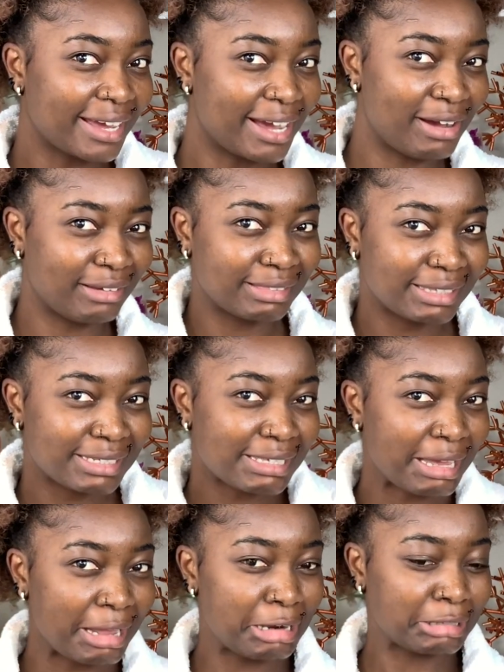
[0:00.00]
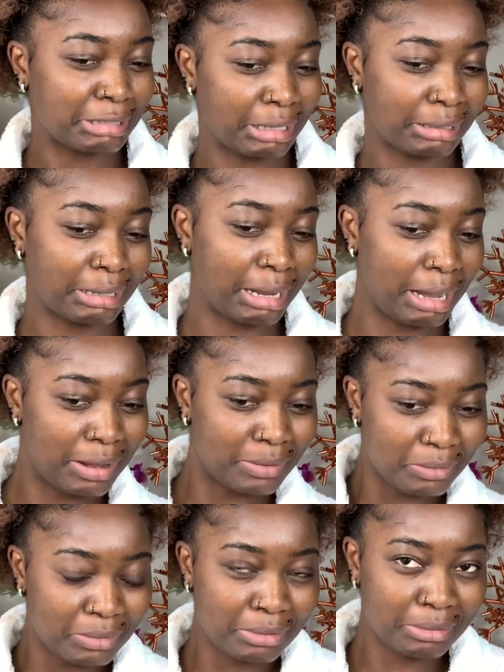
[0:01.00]
how this hair turned out.
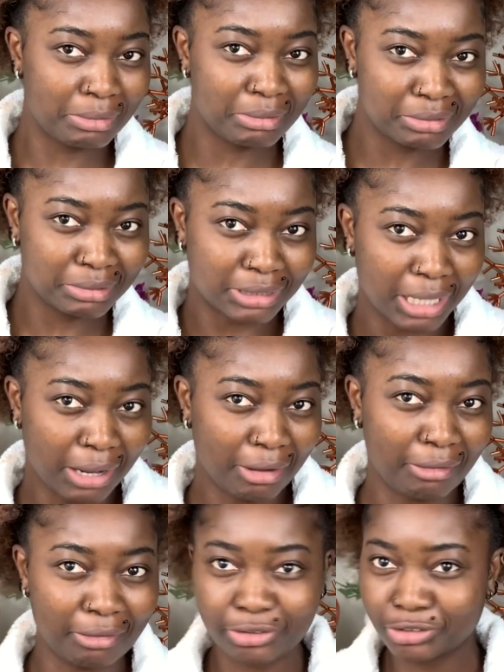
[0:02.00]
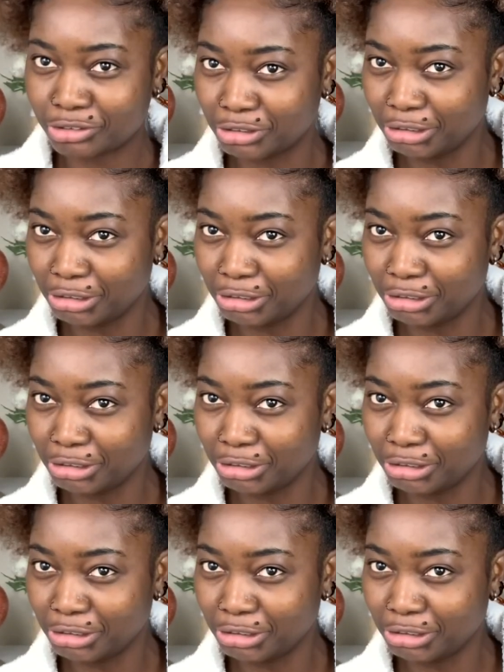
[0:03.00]
Woo, child. She